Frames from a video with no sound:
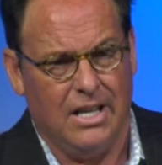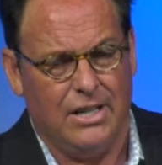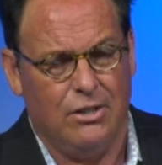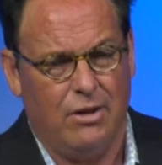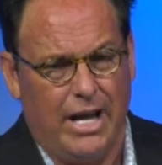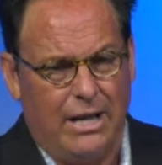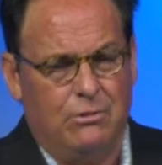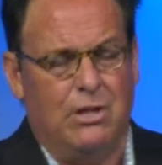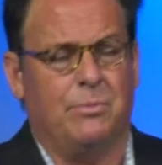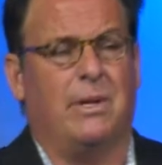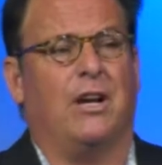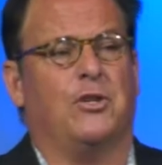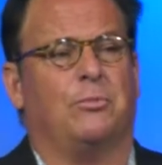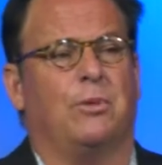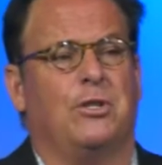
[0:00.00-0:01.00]
You know, hang with me. I
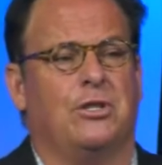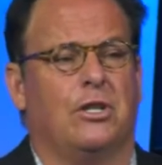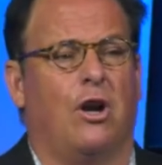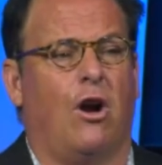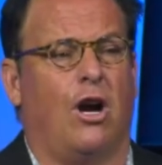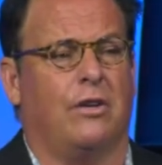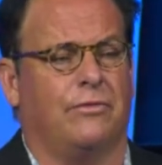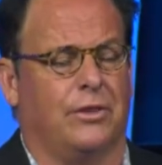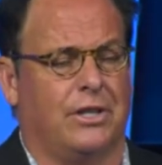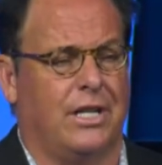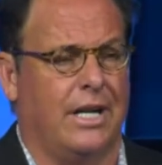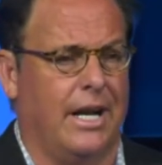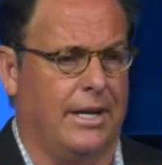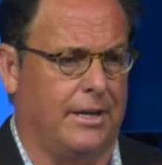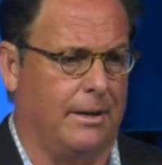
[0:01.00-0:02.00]
was preaching in Hartford,
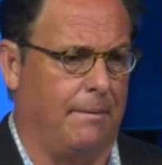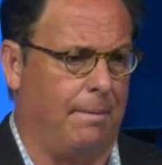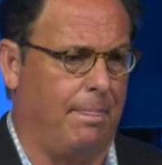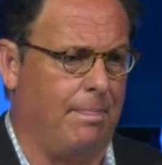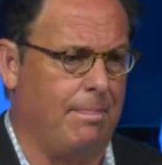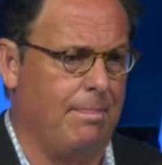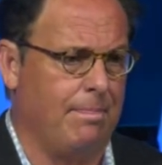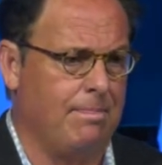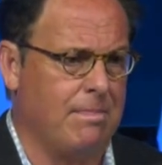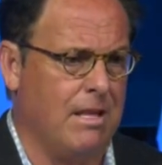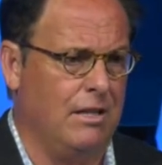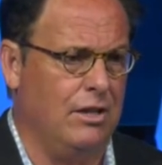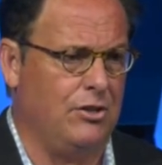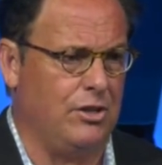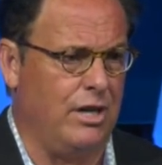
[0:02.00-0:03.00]
Connecticut.
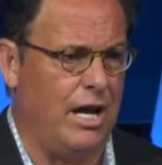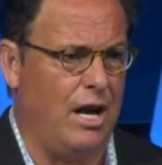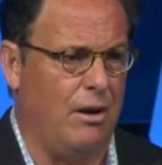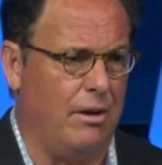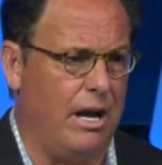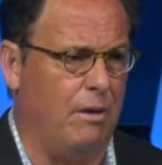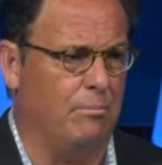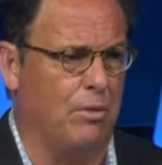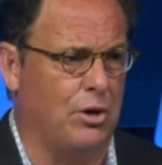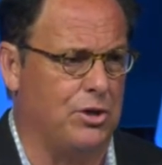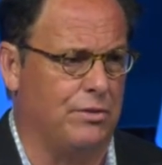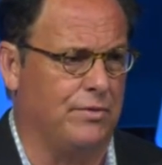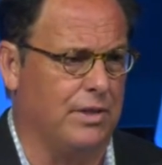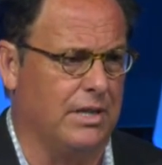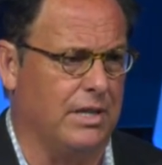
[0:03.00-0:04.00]
Listen to how, how
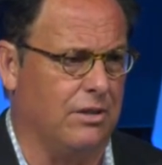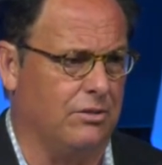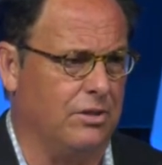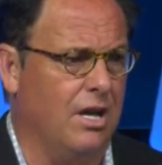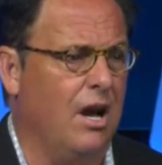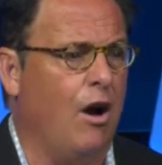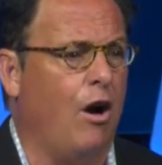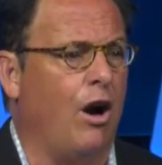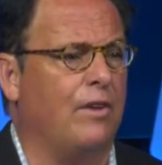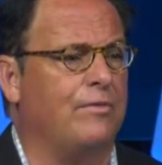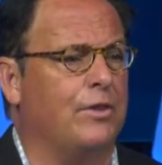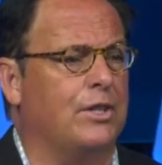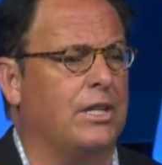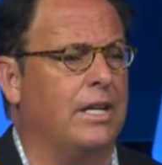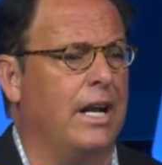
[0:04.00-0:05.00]
merciful he is.
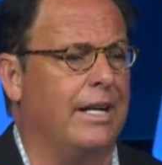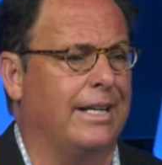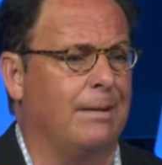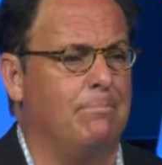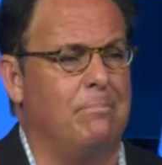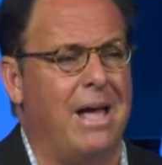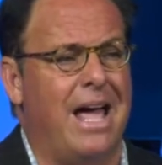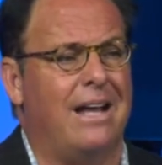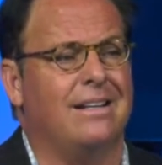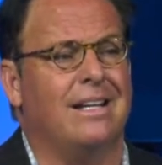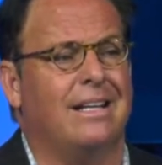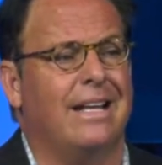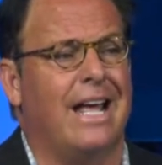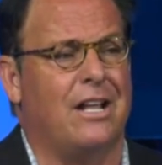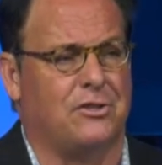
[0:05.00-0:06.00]
Hartford, Connecticut. Matt
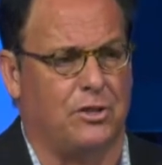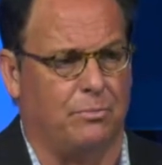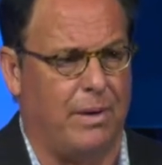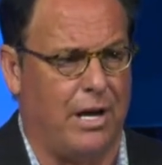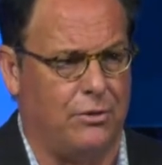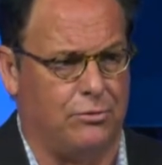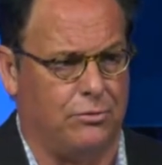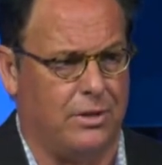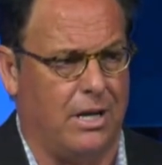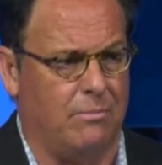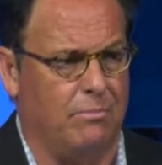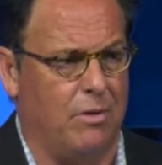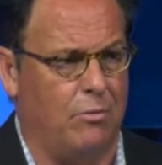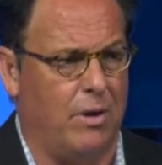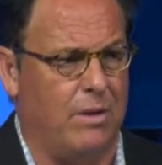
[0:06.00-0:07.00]
Nallett's the pastor's name,
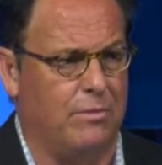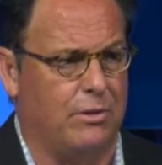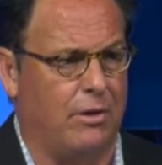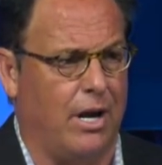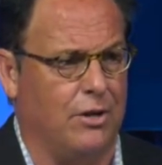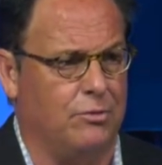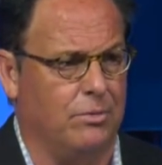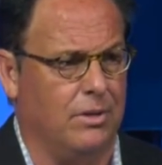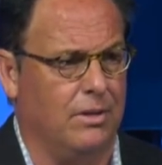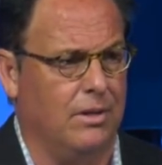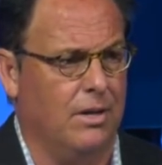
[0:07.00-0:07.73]
a Rhema graduate.